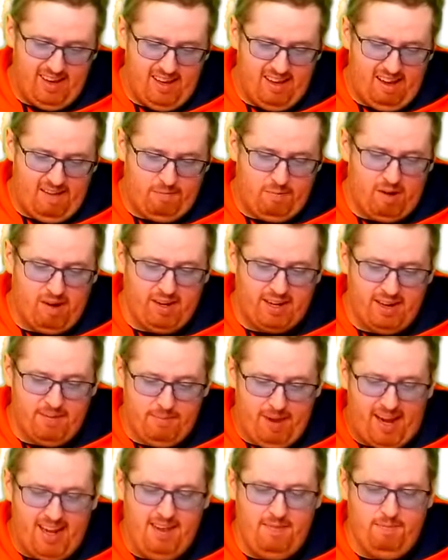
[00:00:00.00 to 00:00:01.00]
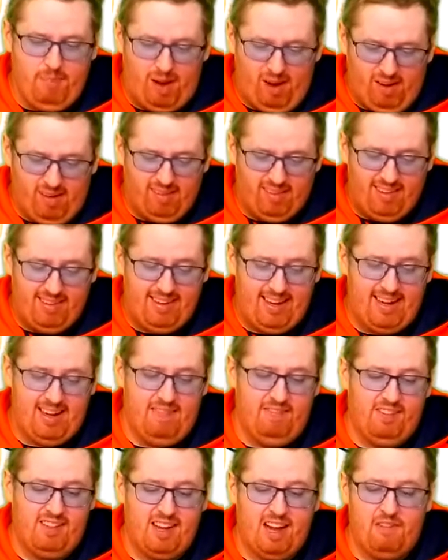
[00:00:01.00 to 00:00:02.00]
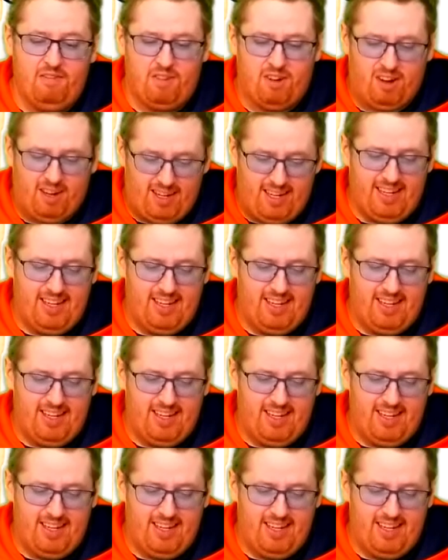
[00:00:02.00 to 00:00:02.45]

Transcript: I've broken many bones and have suffered